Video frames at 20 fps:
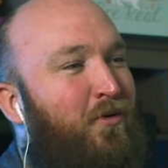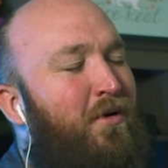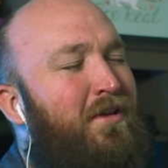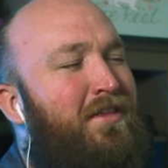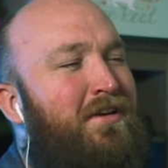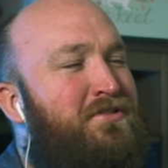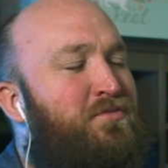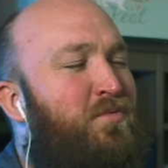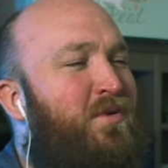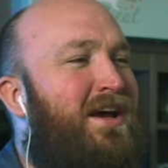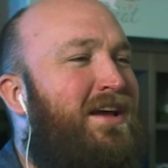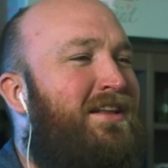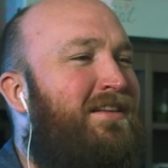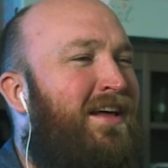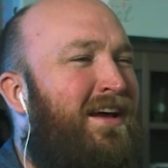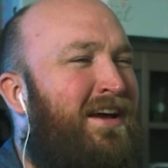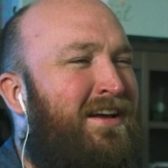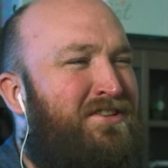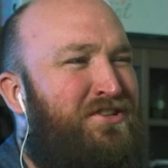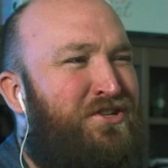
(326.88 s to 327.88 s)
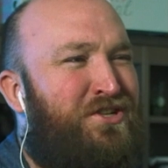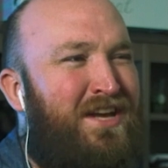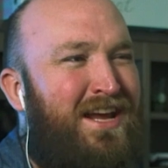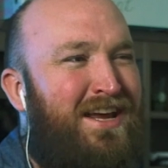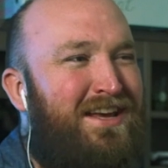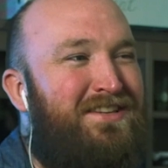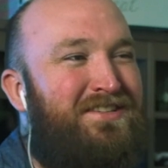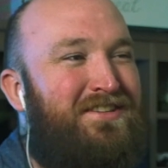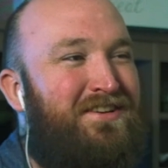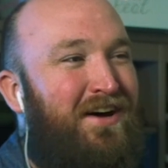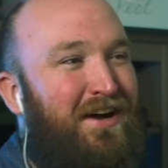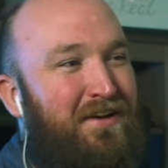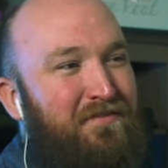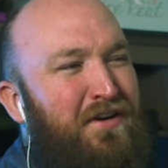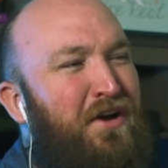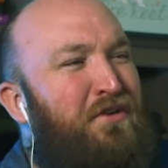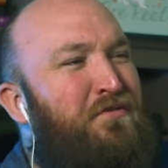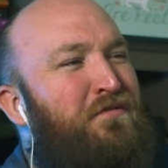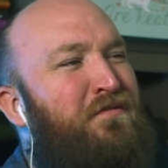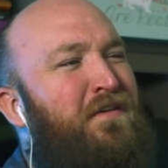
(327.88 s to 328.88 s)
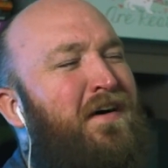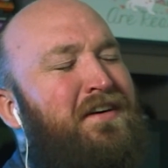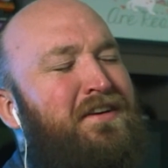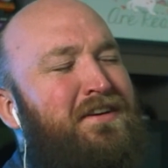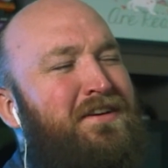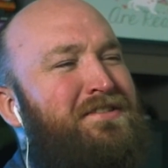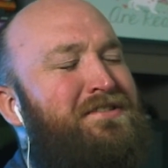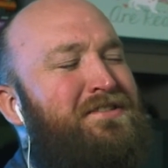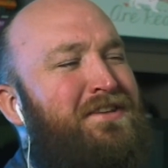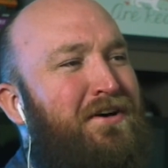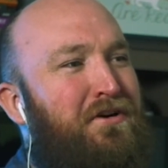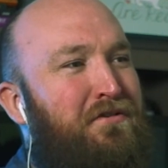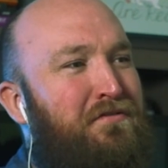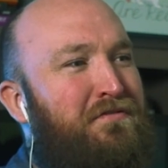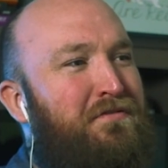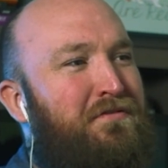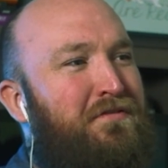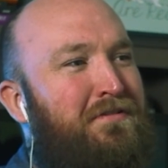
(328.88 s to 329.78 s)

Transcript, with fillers: or one of those weird, like a cheese knife. Go fuck yourself.